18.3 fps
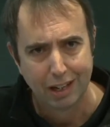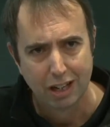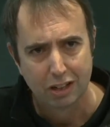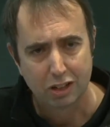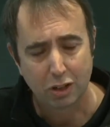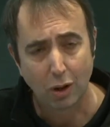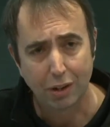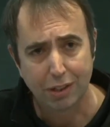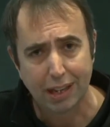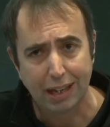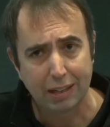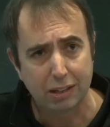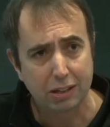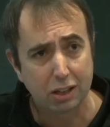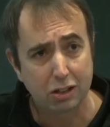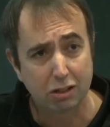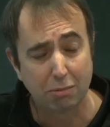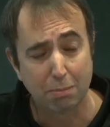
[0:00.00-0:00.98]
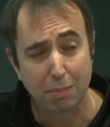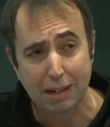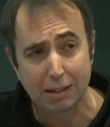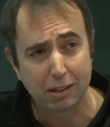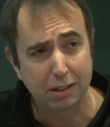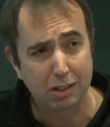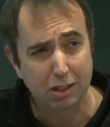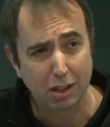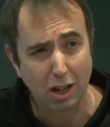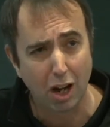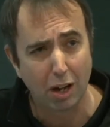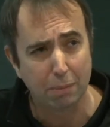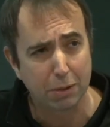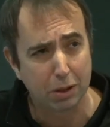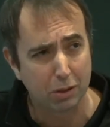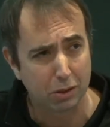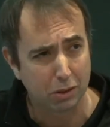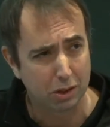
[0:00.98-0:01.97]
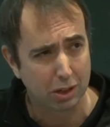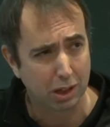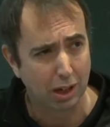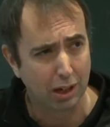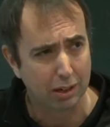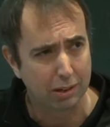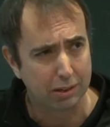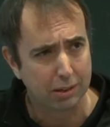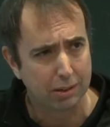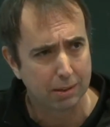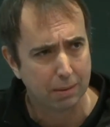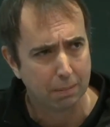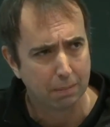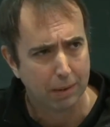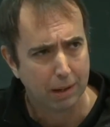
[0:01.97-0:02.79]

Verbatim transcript: So I think it's a tremendous time to do science.